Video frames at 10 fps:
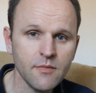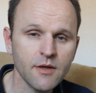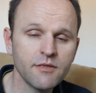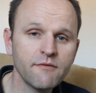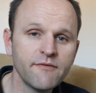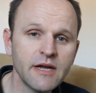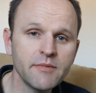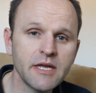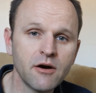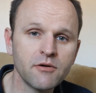The
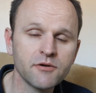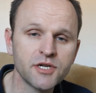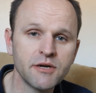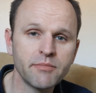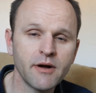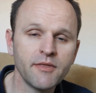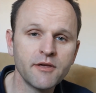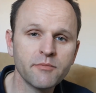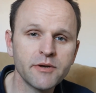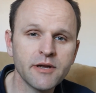family ownership on
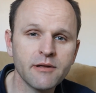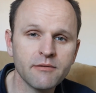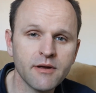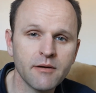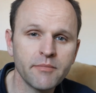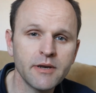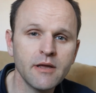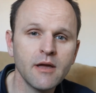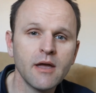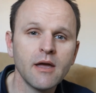this particular
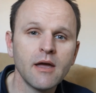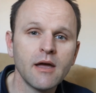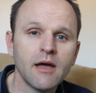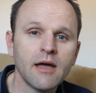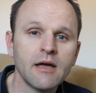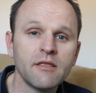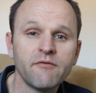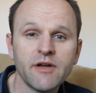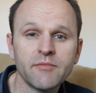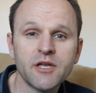company and the
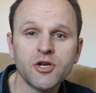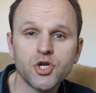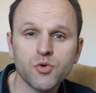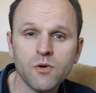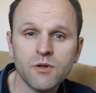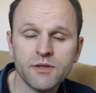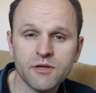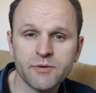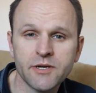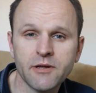family control on
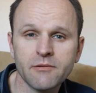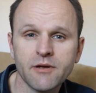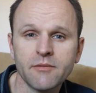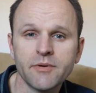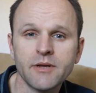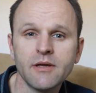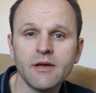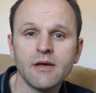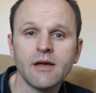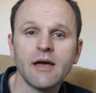this particular company
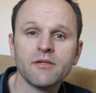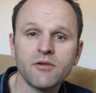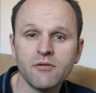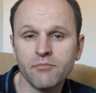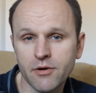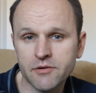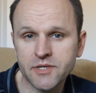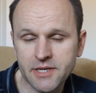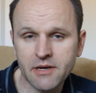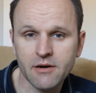has
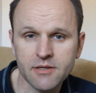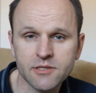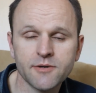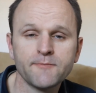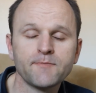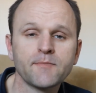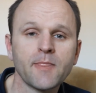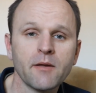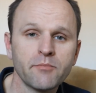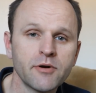pros and cons.
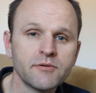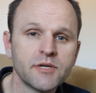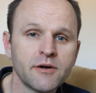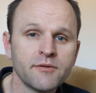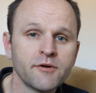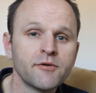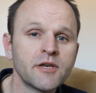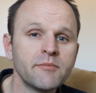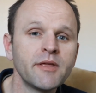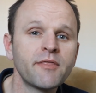Pros are they're going
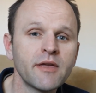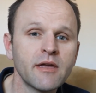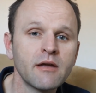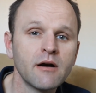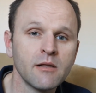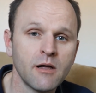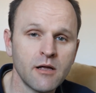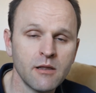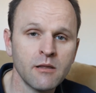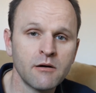to be thinking a
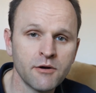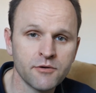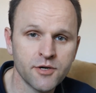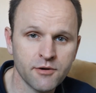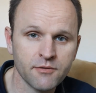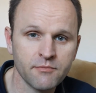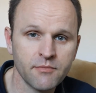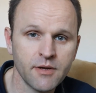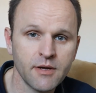lot longer term.